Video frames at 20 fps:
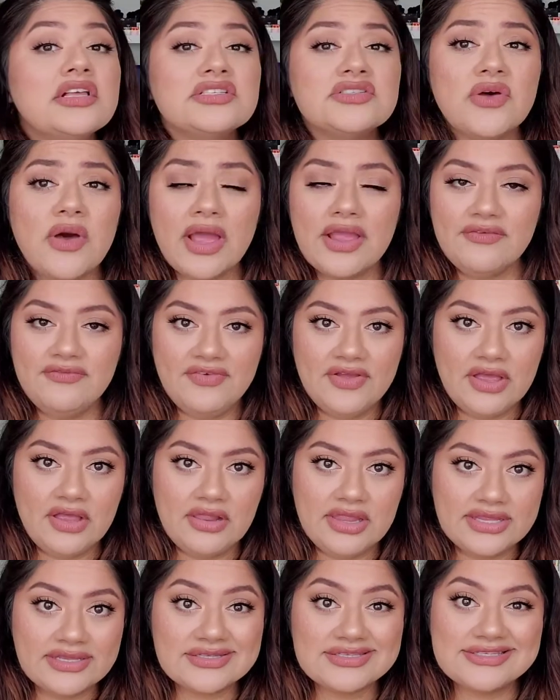So I
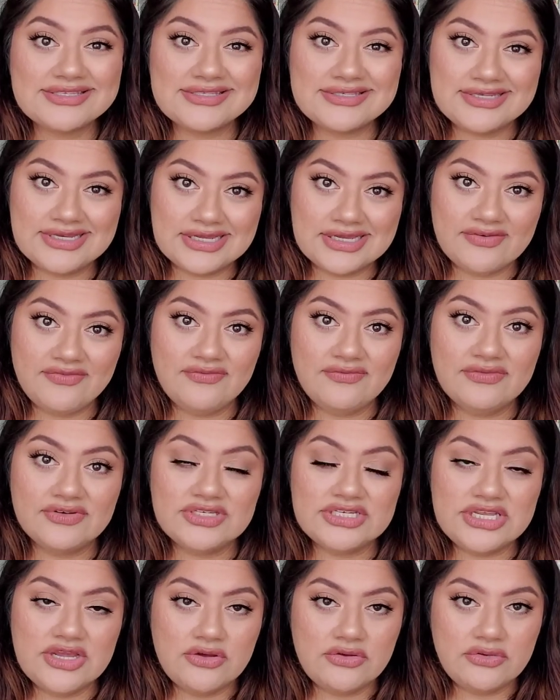felt like stick
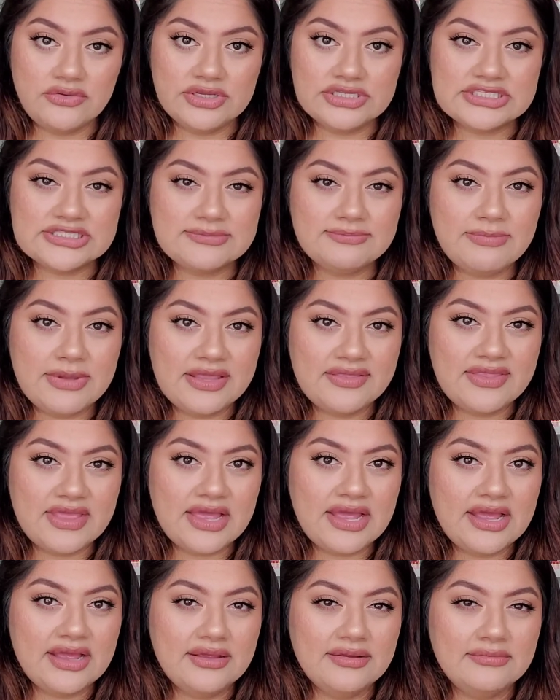deodorants made
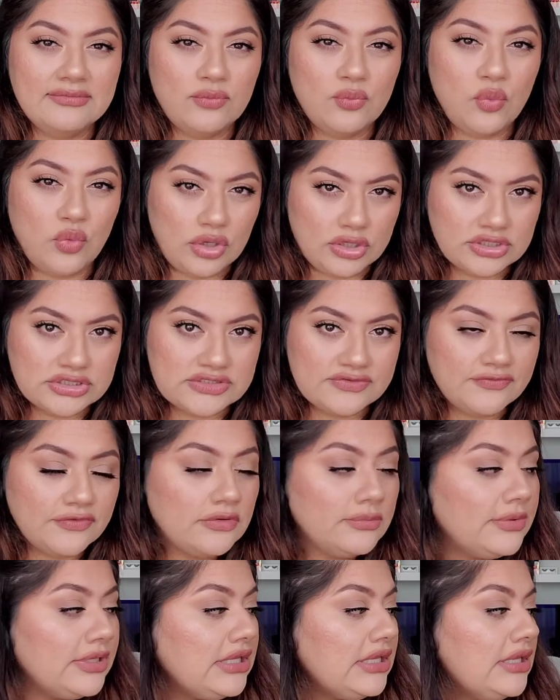that worse
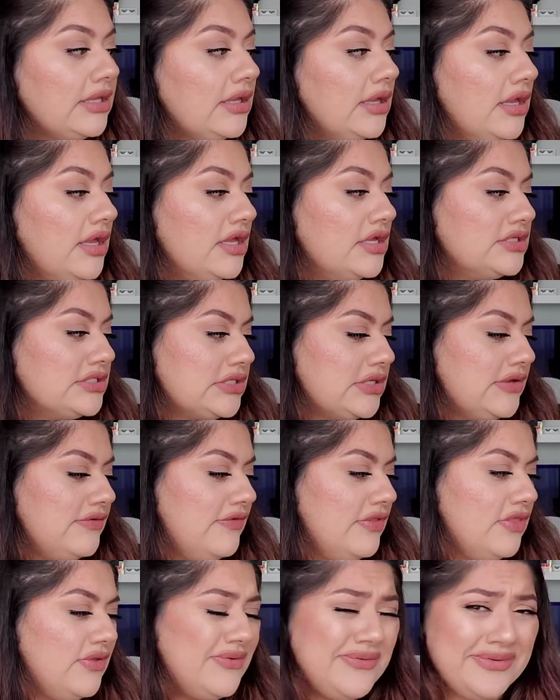for me. So
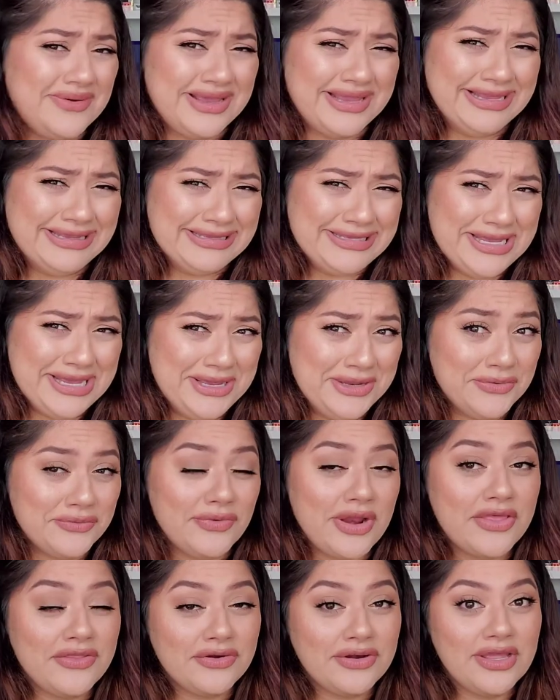even though I'd
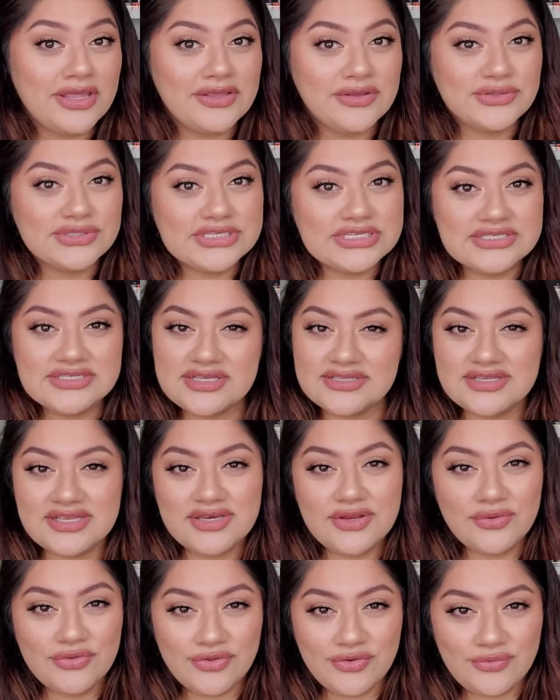rather not use these because I
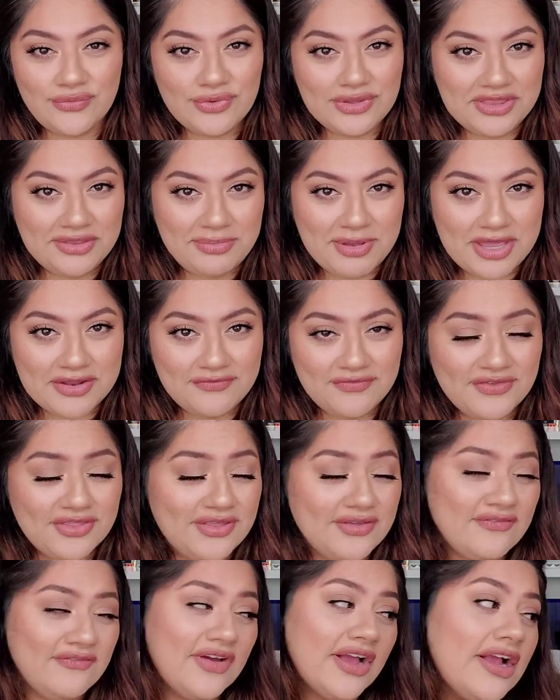know they're really bad for
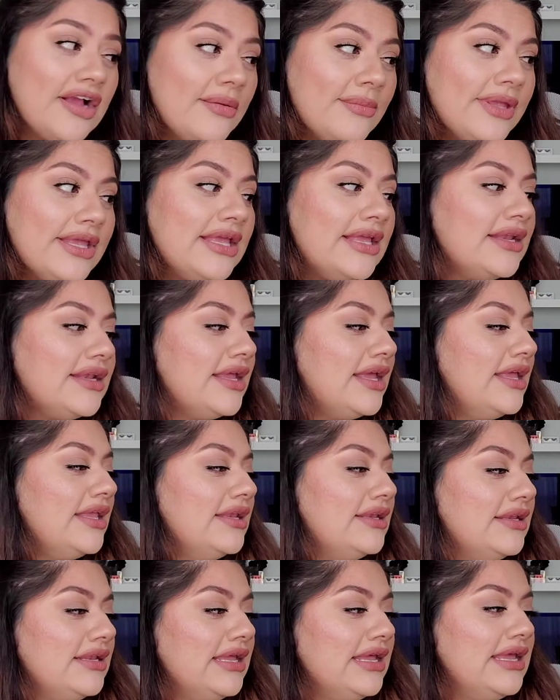the environment
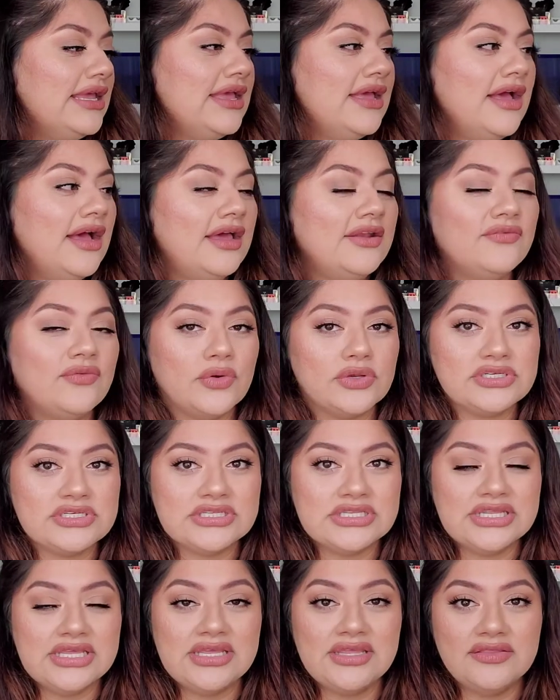and
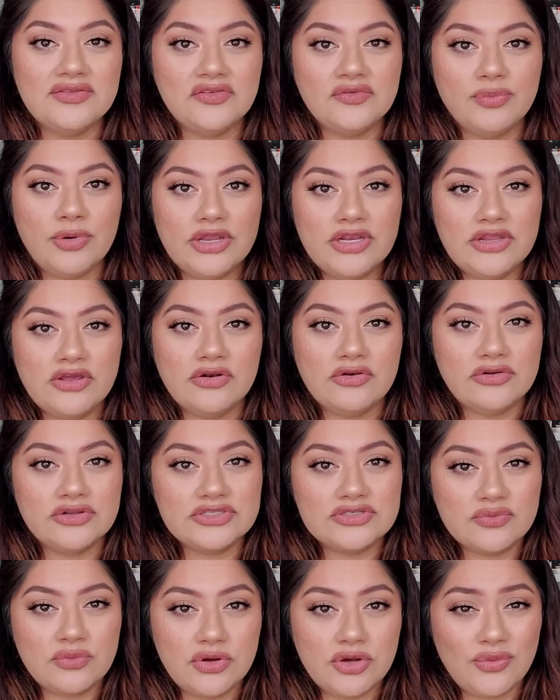unfortunately spray
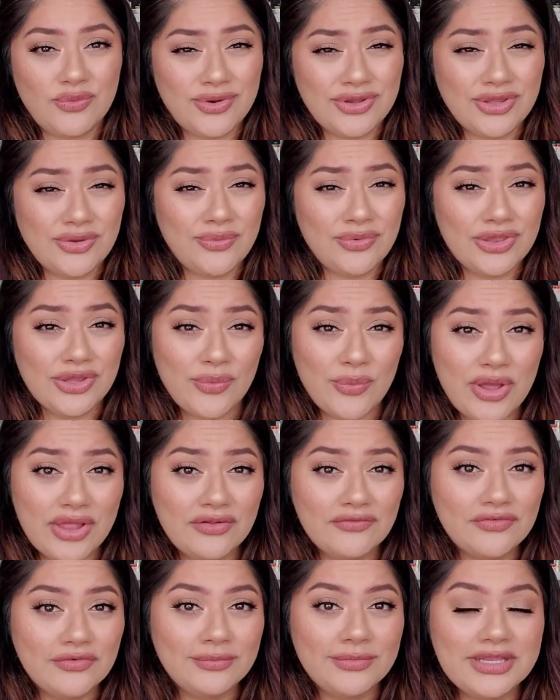deodorants work really really
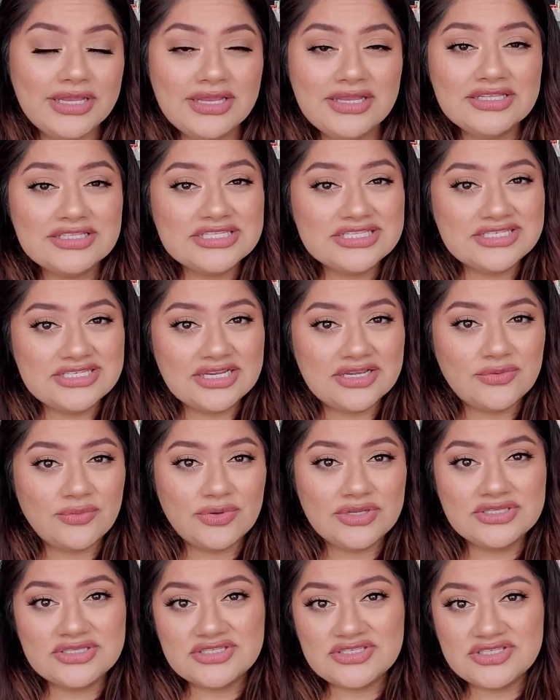well for me and stick
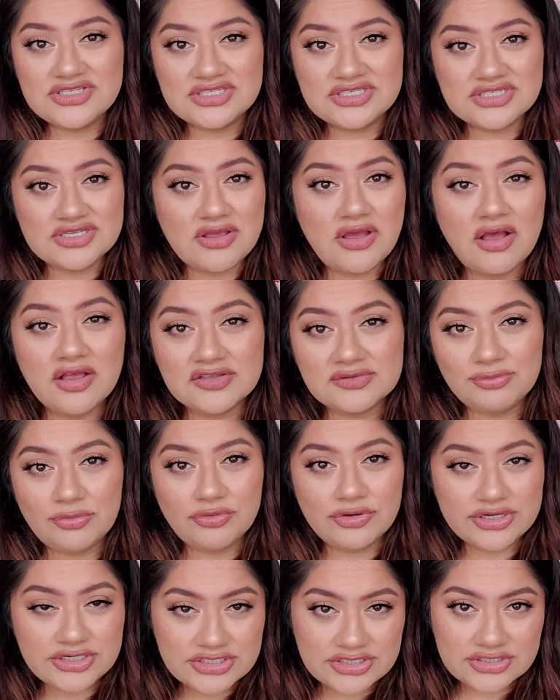ones just cause
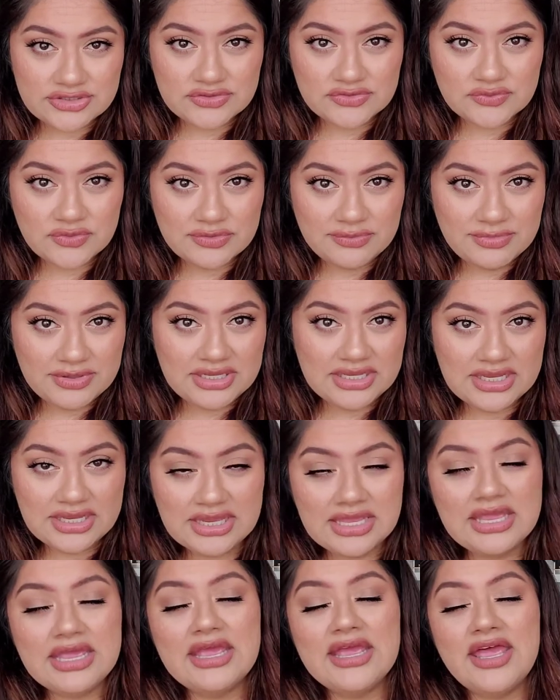more issues with
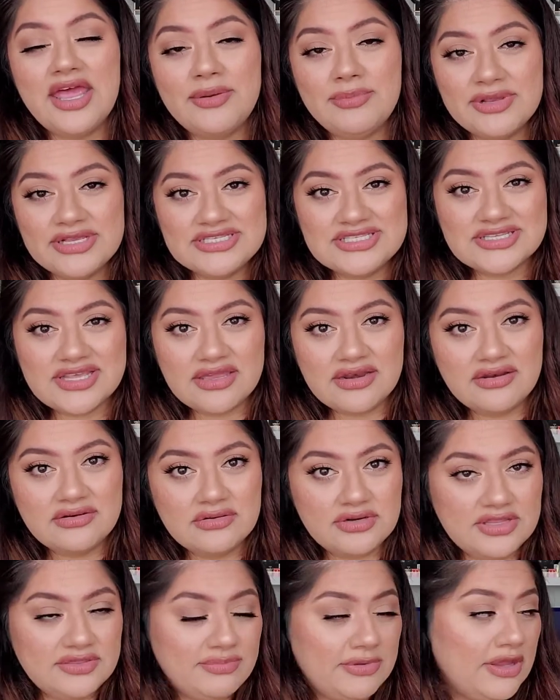me and my skin
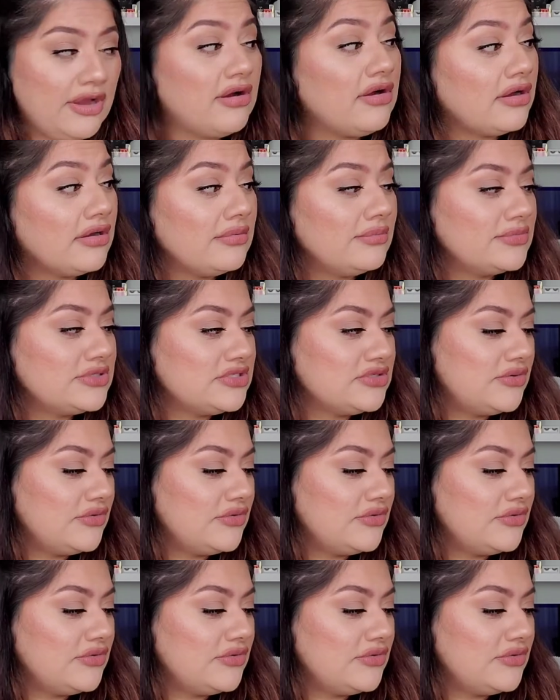underneath my arms.